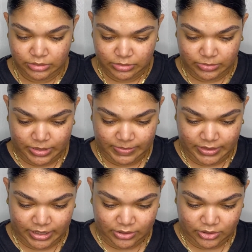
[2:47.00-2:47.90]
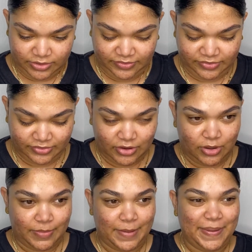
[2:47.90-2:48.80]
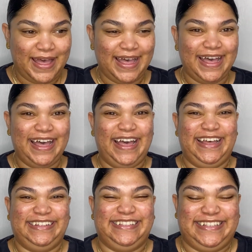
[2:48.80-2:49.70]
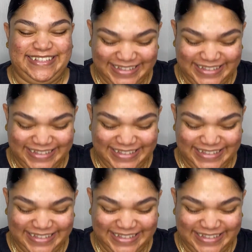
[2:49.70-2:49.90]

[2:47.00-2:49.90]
wipe that off on my pants.